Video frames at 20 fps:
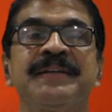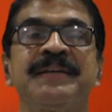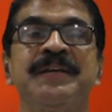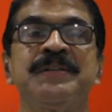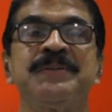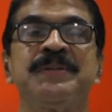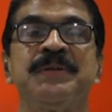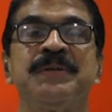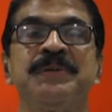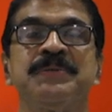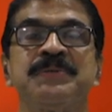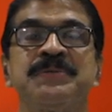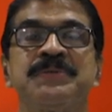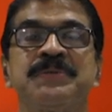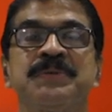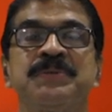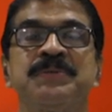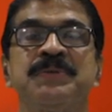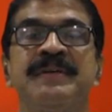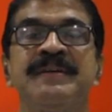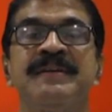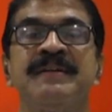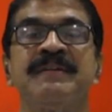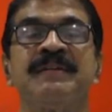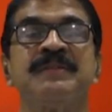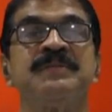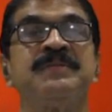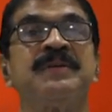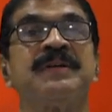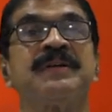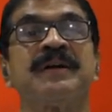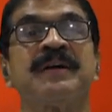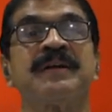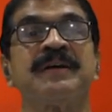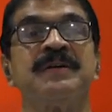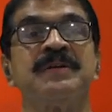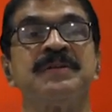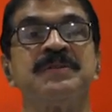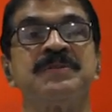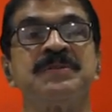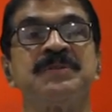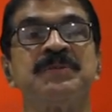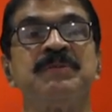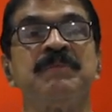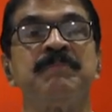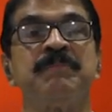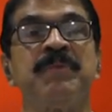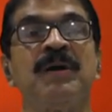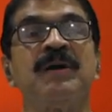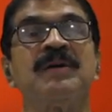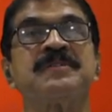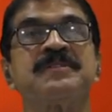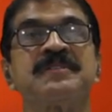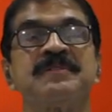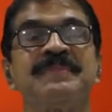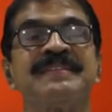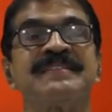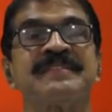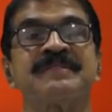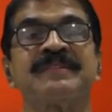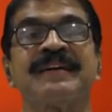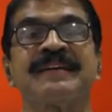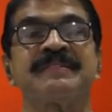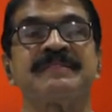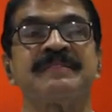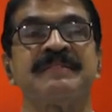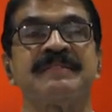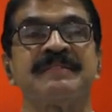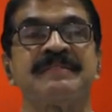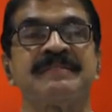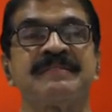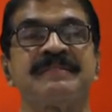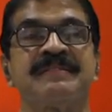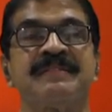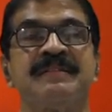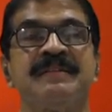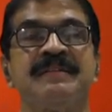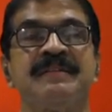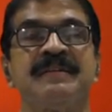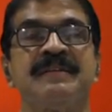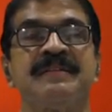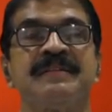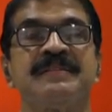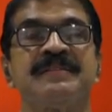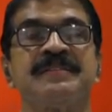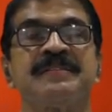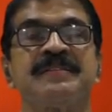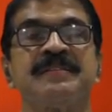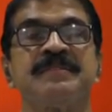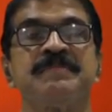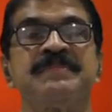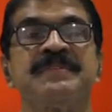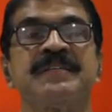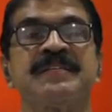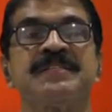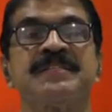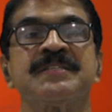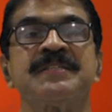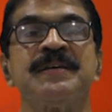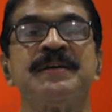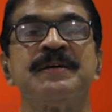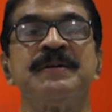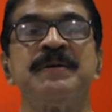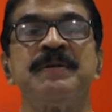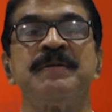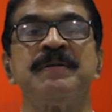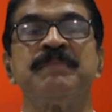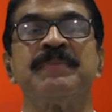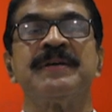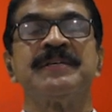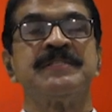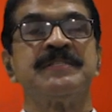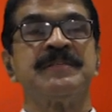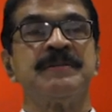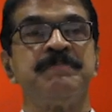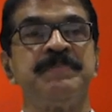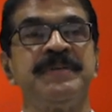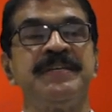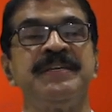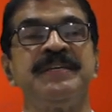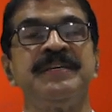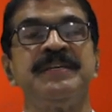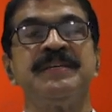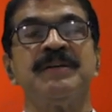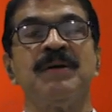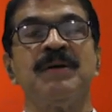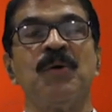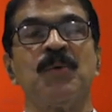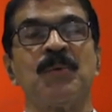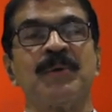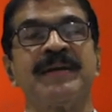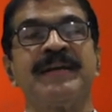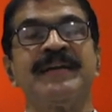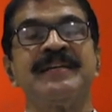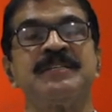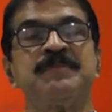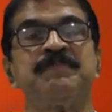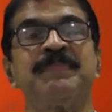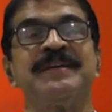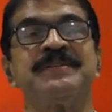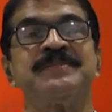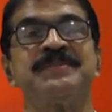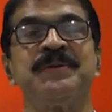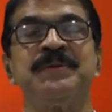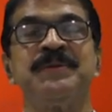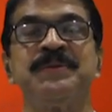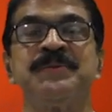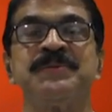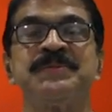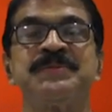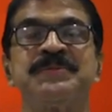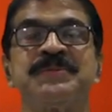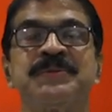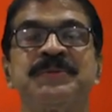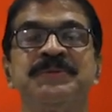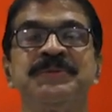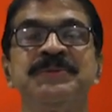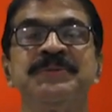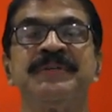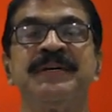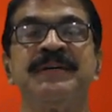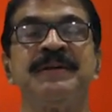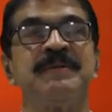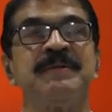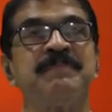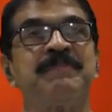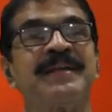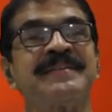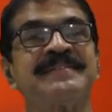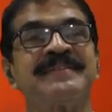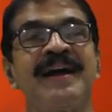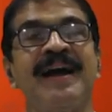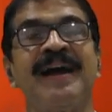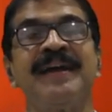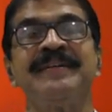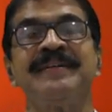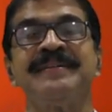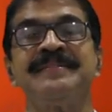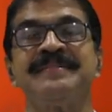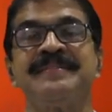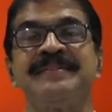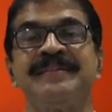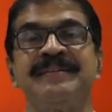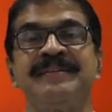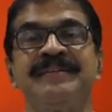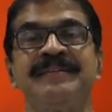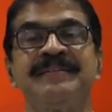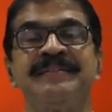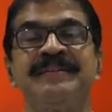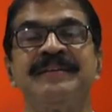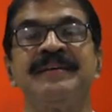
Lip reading: to and get used to, there are two possible structures. Subject plus be or get plus used to plus ing,